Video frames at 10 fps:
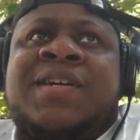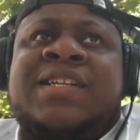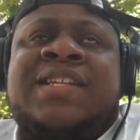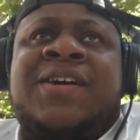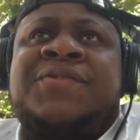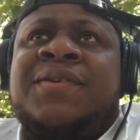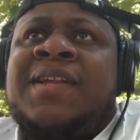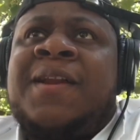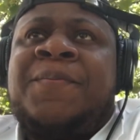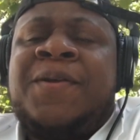I talked to a
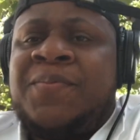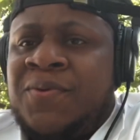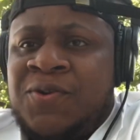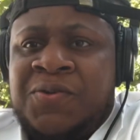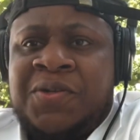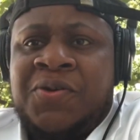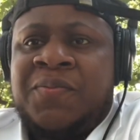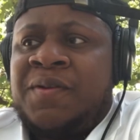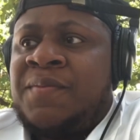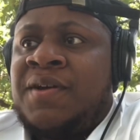lot of people who told
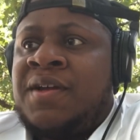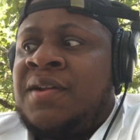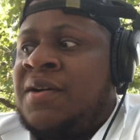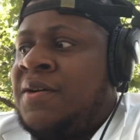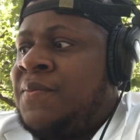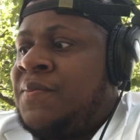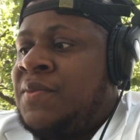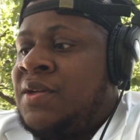me, man,